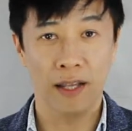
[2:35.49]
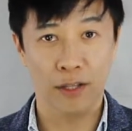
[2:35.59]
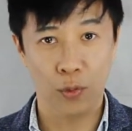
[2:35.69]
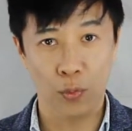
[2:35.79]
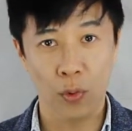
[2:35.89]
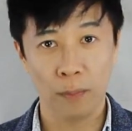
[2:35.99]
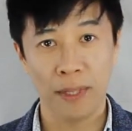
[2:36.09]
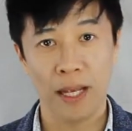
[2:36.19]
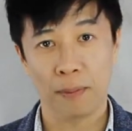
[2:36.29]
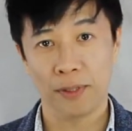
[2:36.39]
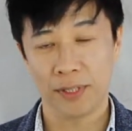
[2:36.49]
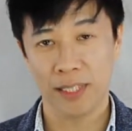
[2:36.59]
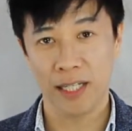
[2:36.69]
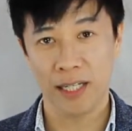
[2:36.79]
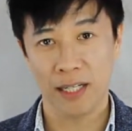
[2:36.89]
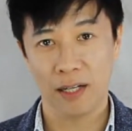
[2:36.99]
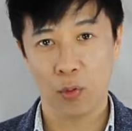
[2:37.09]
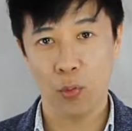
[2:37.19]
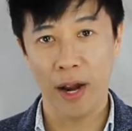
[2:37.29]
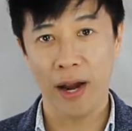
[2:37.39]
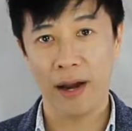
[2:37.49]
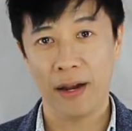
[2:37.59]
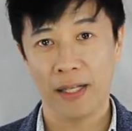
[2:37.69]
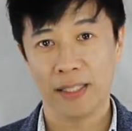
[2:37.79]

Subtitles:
you won't be able to see where